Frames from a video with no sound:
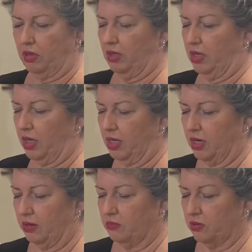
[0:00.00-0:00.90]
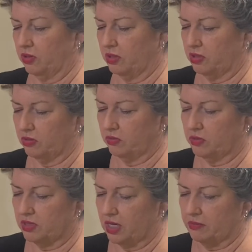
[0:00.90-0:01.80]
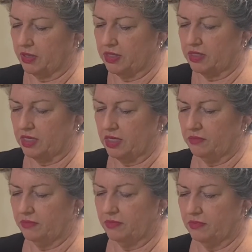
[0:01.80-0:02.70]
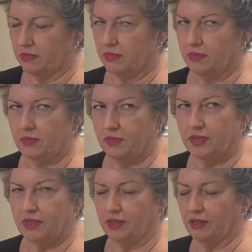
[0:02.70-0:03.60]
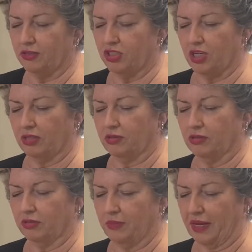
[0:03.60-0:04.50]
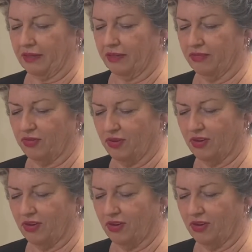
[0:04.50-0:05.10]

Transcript: And now I'm going to set my seam. What's the little chuckle girl back there for?